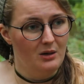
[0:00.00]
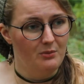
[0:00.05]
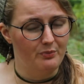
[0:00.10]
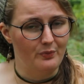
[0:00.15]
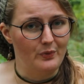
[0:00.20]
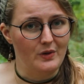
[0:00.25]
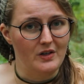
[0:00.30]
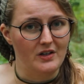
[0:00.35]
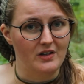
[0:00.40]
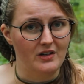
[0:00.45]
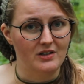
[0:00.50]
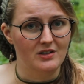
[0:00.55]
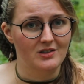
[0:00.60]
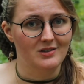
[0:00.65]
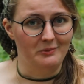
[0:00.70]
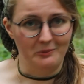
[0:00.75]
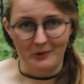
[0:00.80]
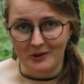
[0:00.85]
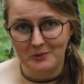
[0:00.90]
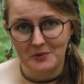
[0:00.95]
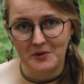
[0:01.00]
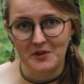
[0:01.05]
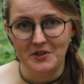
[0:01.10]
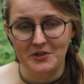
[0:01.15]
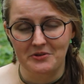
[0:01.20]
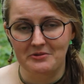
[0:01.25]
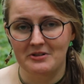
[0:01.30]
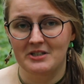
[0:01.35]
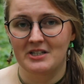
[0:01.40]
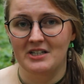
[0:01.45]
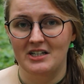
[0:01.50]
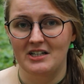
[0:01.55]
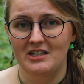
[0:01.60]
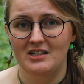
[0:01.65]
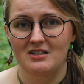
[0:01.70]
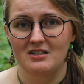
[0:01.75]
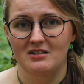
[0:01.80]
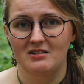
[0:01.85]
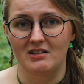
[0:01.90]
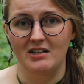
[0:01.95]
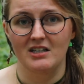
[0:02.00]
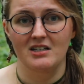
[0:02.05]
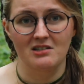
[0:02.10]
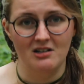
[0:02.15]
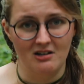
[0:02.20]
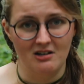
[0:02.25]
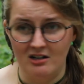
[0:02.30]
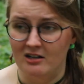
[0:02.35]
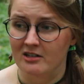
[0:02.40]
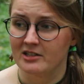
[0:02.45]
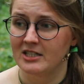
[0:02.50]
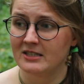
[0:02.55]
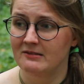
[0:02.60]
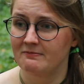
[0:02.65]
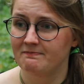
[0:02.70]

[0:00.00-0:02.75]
because what we're doing here is art,